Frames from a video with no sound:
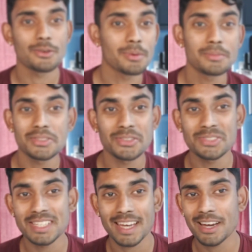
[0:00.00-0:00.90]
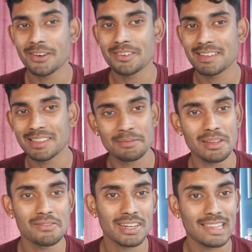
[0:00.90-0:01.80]
Remember zoning out in the
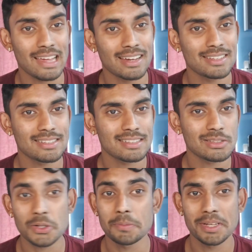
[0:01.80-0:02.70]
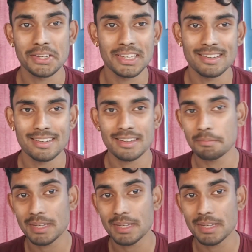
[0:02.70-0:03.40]
middle of a class? Or better yet, at a